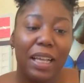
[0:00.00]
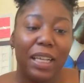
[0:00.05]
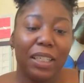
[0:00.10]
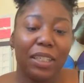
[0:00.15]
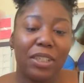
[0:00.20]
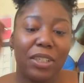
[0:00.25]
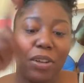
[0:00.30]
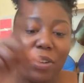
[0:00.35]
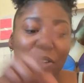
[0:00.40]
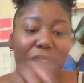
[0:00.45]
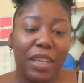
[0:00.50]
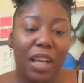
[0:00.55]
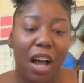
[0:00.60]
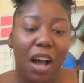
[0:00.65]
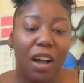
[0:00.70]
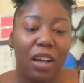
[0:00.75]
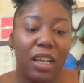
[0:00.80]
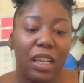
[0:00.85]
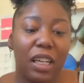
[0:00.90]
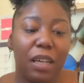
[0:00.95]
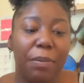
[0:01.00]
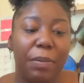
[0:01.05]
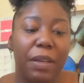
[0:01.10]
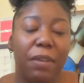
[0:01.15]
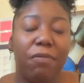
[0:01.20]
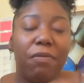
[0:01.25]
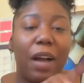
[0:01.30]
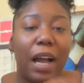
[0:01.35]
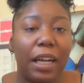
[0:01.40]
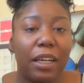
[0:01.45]
So y'all could be
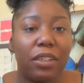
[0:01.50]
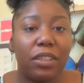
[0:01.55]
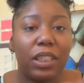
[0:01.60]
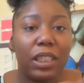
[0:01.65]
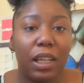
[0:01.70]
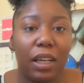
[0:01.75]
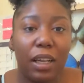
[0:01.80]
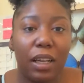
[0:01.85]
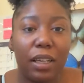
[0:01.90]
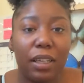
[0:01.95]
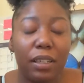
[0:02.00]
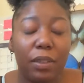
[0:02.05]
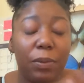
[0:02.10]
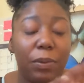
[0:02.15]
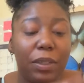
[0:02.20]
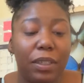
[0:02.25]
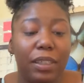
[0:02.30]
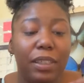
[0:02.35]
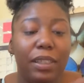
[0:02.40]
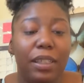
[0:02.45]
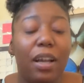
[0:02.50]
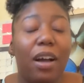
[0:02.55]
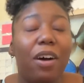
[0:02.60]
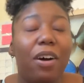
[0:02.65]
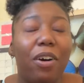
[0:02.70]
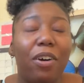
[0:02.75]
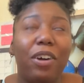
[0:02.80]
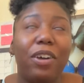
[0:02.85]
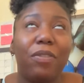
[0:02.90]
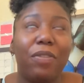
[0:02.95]
fire signs. Well,
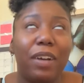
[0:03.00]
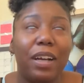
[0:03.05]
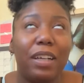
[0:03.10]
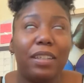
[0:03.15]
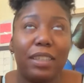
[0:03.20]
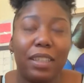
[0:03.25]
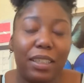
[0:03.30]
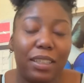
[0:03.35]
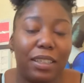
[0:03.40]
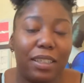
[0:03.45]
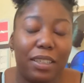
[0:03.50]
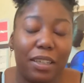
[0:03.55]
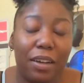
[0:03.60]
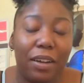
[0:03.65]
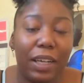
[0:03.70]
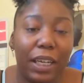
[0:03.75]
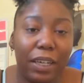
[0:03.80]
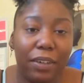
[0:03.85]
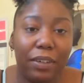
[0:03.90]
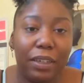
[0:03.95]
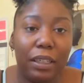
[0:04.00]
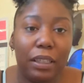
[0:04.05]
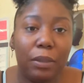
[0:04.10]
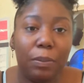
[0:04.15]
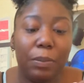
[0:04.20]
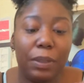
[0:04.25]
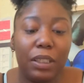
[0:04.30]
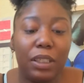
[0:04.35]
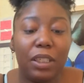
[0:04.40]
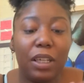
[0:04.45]
y'all are fire signs because y'all Aries,
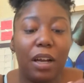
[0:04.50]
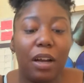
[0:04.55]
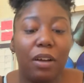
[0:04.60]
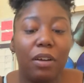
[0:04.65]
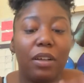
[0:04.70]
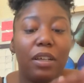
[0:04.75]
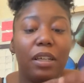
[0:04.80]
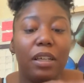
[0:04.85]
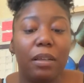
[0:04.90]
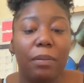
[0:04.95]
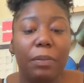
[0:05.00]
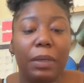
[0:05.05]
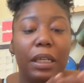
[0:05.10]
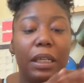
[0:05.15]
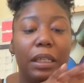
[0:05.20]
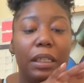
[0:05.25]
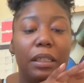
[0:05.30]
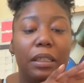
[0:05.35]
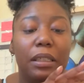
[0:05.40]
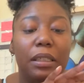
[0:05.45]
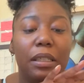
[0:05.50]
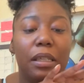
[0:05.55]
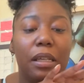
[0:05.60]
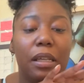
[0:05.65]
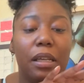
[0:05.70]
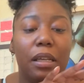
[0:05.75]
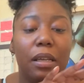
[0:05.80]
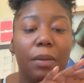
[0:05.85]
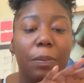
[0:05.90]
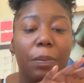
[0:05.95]
but y'all could be
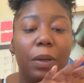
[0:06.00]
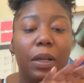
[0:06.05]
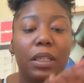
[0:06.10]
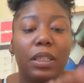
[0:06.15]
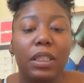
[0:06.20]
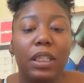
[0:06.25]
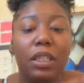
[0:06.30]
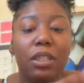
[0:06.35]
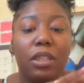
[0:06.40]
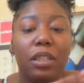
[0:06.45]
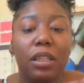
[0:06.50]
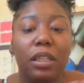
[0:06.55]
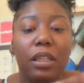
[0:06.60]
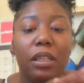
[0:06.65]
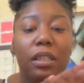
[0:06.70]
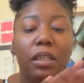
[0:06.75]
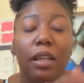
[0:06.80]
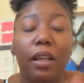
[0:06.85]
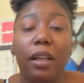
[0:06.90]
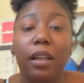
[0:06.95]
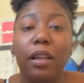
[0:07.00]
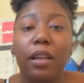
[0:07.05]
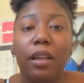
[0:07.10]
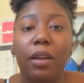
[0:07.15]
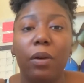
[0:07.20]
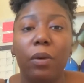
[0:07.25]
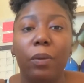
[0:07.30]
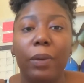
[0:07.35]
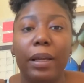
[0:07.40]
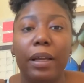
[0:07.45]
potentially
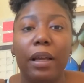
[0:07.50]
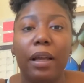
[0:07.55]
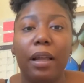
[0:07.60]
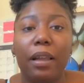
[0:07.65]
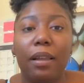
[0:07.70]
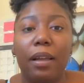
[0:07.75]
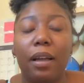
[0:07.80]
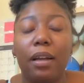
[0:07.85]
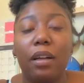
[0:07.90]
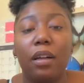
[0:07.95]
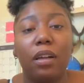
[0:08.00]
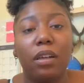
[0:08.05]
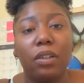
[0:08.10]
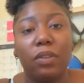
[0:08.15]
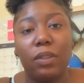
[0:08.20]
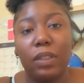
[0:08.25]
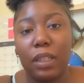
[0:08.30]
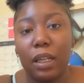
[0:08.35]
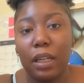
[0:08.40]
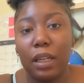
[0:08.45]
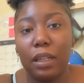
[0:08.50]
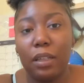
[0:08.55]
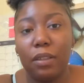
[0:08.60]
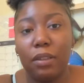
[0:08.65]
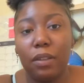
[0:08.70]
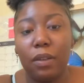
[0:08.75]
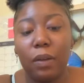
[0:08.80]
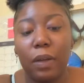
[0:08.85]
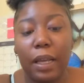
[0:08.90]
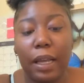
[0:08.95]
dealing with a lot of earth
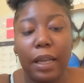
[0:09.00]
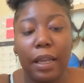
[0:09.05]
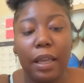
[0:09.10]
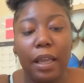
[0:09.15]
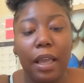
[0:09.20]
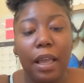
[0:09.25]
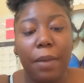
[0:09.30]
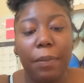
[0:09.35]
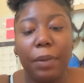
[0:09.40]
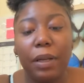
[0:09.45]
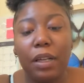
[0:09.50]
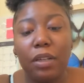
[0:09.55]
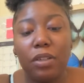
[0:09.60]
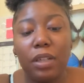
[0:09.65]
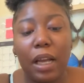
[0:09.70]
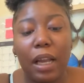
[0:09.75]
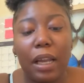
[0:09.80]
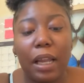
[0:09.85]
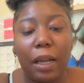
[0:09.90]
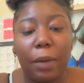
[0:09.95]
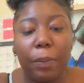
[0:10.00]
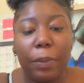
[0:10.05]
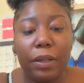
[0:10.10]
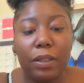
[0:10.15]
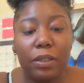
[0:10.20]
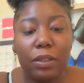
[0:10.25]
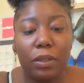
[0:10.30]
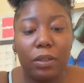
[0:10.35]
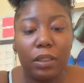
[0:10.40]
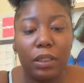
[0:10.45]
signs, okay? Because you got a lot of
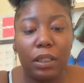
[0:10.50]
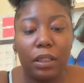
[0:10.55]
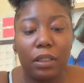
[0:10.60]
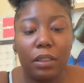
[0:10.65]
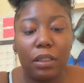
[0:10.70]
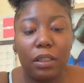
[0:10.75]
pentacles here.